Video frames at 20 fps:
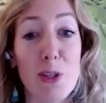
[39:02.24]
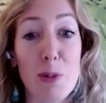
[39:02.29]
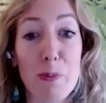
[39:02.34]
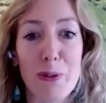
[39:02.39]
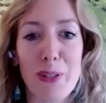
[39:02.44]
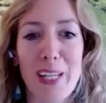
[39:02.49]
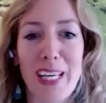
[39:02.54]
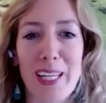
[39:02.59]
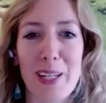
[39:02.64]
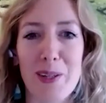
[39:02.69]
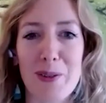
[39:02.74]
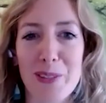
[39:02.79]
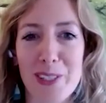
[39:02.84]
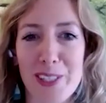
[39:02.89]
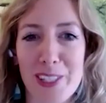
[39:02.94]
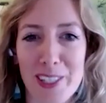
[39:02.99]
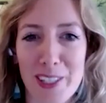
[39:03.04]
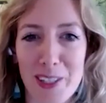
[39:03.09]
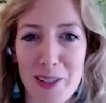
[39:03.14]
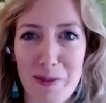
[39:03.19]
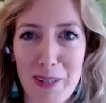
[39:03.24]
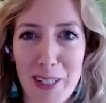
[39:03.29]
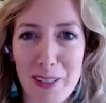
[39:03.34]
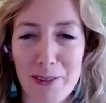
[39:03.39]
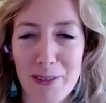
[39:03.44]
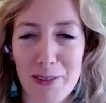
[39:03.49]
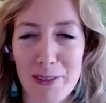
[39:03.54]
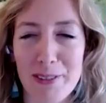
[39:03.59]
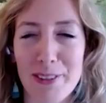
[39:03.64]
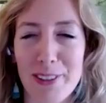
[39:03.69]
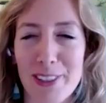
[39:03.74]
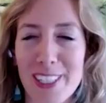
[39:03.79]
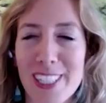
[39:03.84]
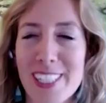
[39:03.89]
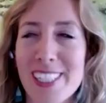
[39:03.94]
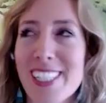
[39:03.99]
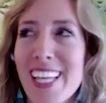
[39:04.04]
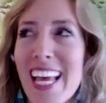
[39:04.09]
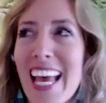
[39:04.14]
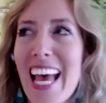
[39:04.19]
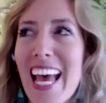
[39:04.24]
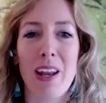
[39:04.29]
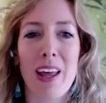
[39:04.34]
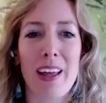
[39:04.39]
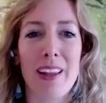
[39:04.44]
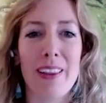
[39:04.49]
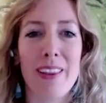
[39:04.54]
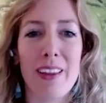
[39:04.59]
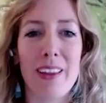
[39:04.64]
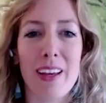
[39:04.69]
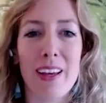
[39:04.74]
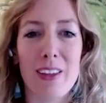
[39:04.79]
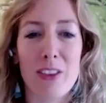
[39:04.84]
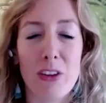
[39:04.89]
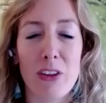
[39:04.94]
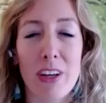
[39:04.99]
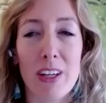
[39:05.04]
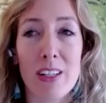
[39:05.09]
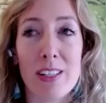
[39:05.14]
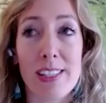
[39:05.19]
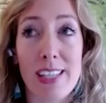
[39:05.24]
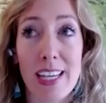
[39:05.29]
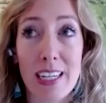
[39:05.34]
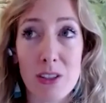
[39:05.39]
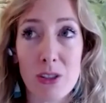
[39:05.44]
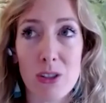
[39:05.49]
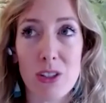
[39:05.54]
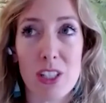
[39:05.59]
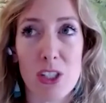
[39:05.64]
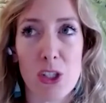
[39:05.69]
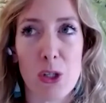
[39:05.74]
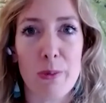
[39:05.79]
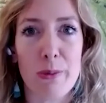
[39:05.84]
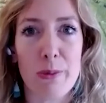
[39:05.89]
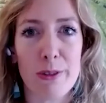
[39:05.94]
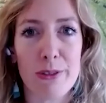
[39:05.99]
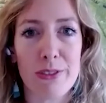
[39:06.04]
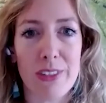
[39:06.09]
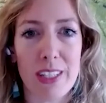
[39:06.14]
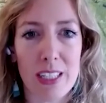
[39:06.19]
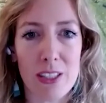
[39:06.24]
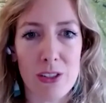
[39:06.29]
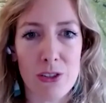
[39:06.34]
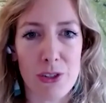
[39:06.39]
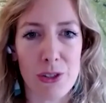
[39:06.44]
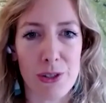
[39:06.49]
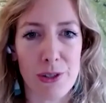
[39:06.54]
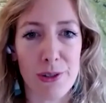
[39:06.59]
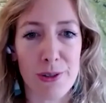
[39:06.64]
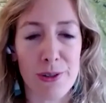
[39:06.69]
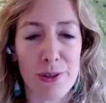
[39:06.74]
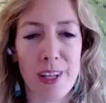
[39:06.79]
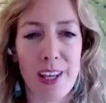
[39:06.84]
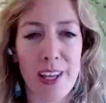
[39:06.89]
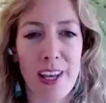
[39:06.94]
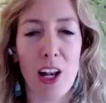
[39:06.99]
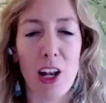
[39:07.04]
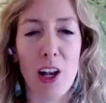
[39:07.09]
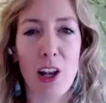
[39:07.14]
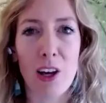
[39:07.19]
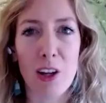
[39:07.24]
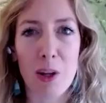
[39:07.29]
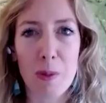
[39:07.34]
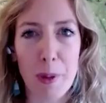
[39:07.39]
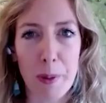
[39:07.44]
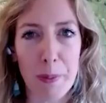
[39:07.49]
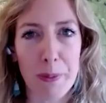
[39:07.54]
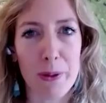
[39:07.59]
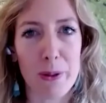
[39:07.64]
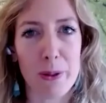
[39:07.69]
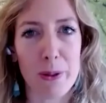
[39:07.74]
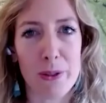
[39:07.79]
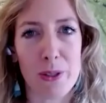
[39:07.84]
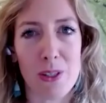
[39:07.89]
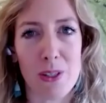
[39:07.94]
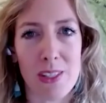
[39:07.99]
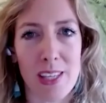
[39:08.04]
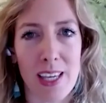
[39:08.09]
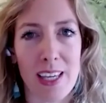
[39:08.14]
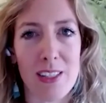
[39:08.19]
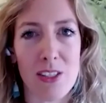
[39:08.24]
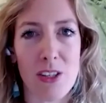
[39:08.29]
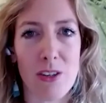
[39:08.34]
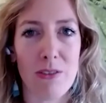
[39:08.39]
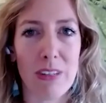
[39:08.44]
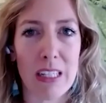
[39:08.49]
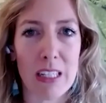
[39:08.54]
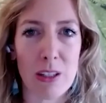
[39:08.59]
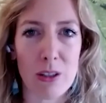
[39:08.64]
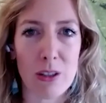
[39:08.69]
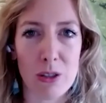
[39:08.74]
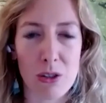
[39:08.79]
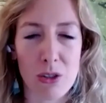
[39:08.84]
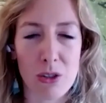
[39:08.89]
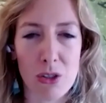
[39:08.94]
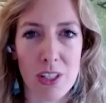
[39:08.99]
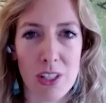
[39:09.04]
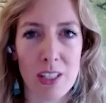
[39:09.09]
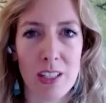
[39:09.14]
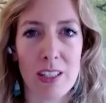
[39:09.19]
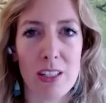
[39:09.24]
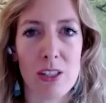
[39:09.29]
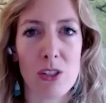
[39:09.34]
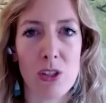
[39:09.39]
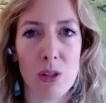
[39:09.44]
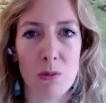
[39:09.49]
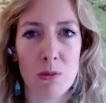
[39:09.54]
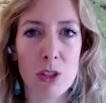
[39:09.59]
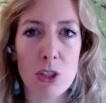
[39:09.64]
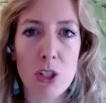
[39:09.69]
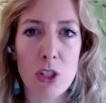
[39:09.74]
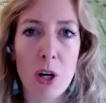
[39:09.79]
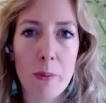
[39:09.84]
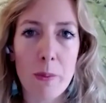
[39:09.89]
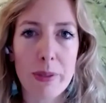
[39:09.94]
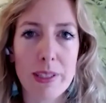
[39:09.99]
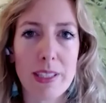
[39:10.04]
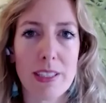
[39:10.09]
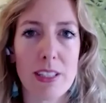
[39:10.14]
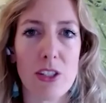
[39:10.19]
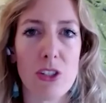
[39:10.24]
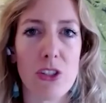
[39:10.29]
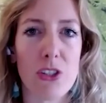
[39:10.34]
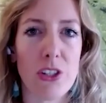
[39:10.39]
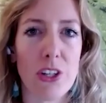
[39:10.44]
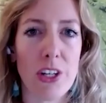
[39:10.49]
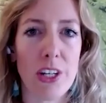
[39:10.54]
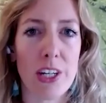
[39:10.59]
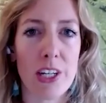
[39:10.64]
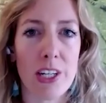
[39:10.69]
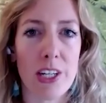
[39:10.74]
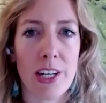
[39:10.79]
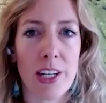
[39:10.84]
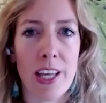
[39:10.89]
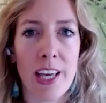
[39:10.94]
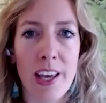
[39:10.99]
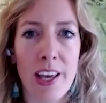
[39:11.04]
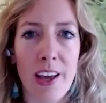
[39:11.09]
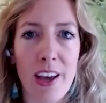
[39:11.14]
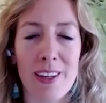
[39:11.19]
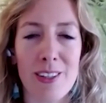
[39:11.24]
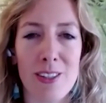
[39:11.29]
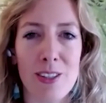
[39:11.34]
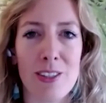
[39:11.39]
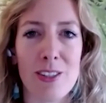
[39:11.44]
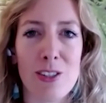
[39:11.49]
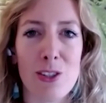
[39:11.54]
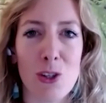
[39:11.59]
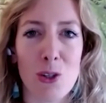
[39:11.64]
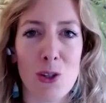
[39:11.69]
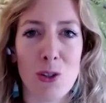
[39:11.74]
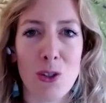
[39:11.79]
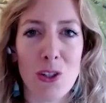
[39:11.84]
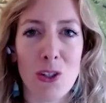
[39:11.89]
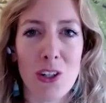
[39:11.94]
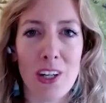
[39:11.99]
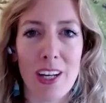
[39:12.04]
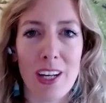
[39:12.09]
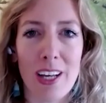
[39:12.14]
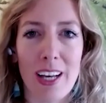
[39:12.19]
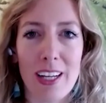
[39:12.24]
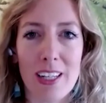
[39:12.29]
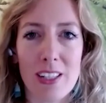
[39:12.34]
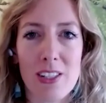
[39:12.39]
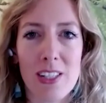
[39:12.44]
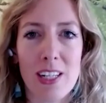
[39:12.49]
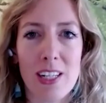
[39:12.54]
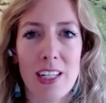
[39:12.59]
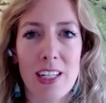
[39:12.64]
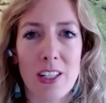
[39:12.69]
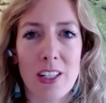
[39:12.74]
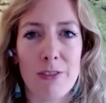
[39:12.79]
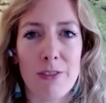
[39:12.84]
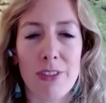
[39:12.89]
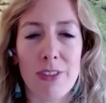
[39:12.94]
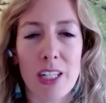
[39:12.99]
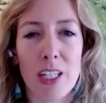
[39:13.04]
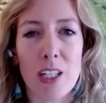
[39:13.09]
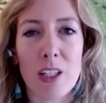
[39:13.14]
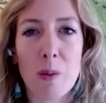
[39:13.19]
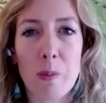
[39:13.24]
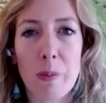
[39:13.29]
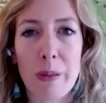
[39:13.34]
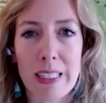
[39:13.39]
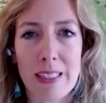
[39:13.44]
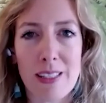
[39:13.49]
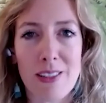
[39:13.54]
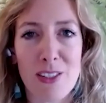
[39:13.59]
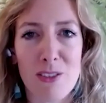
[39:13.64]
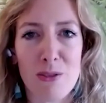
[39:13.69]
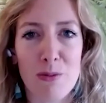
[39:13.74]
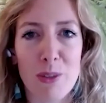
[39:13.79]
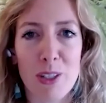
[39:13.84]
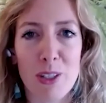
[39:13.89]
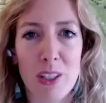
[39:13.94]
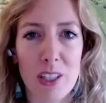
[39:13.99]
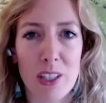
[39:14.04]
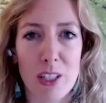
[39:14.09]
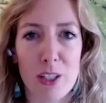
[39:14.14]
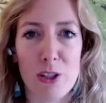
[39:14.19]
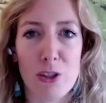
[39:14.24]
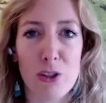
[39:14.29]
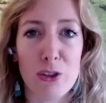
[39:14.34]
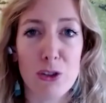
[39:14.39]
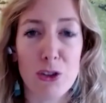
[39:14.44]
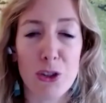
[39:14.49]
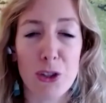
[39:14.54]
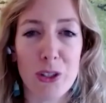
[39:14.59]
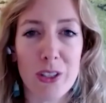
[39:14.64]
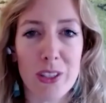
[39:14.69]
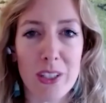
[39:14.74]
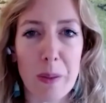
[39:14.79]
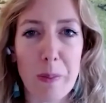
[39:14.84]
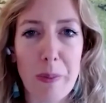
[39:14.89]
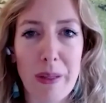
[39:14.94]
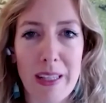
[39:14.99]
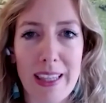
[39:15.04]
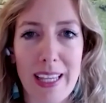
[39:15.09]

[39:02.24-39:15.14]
not to put any words in your mouth, of course, but the sector that you moved into, a lot of people also say it's a red ocean. There's so much competition. And so you're actually in a very competitive market during the